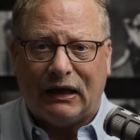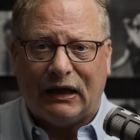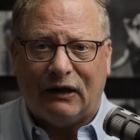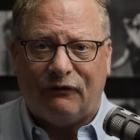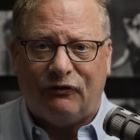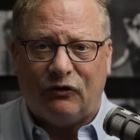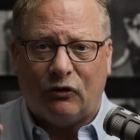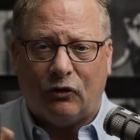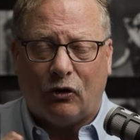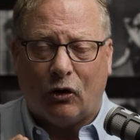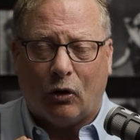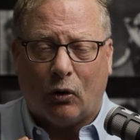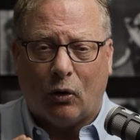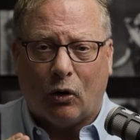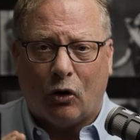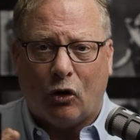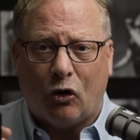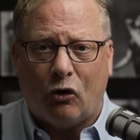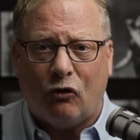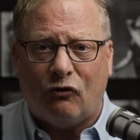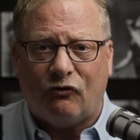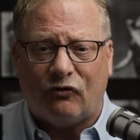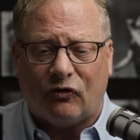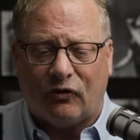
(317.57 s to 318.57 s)
If you go
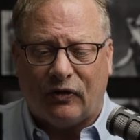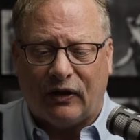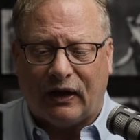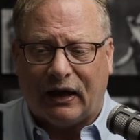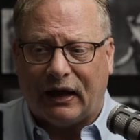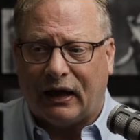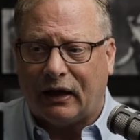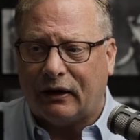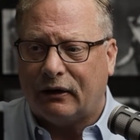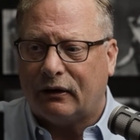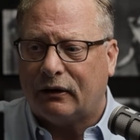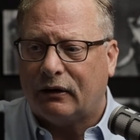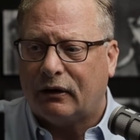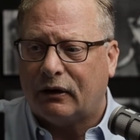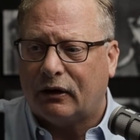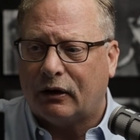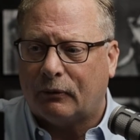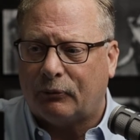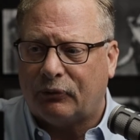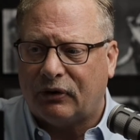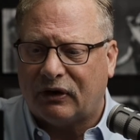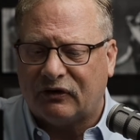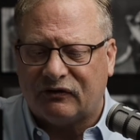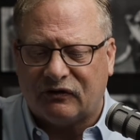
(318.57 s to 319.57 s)
over that, and
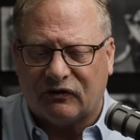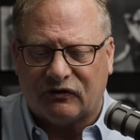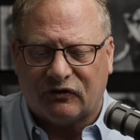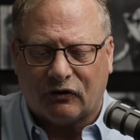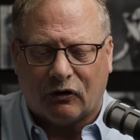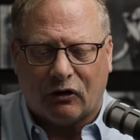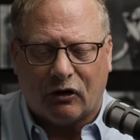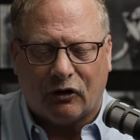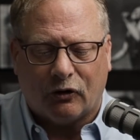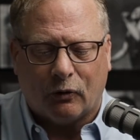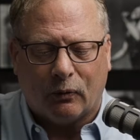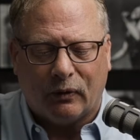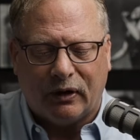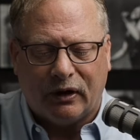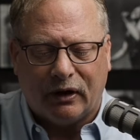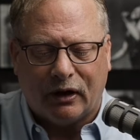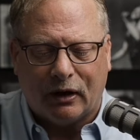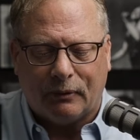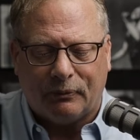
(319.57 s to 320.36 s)
I'll press this all the way